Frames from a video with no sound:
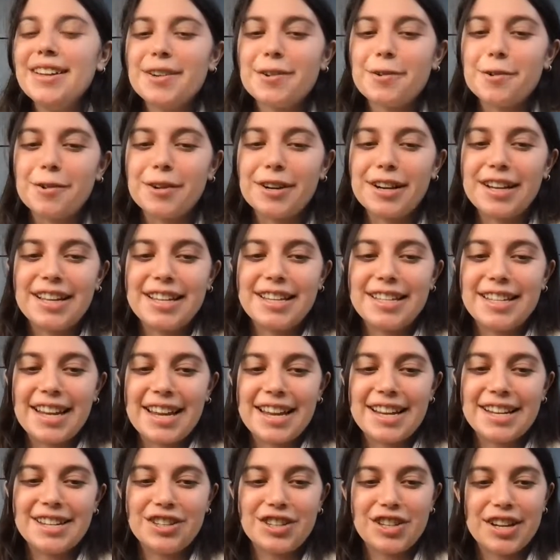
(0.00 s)

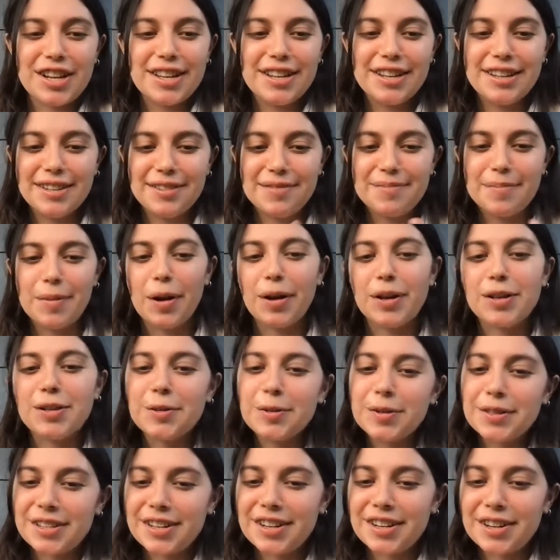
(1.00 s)
orientation
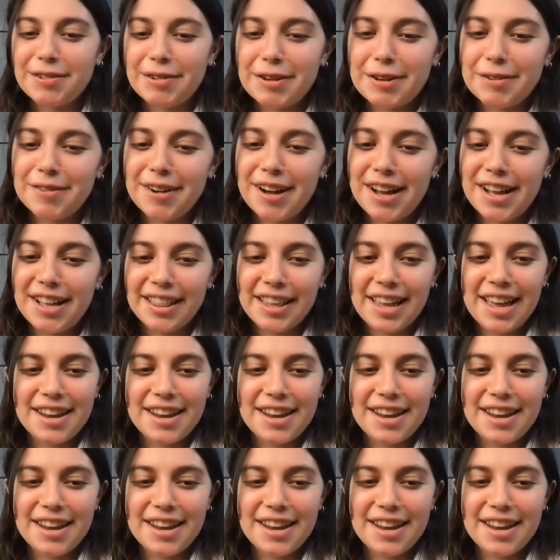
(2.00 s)
modules are going well,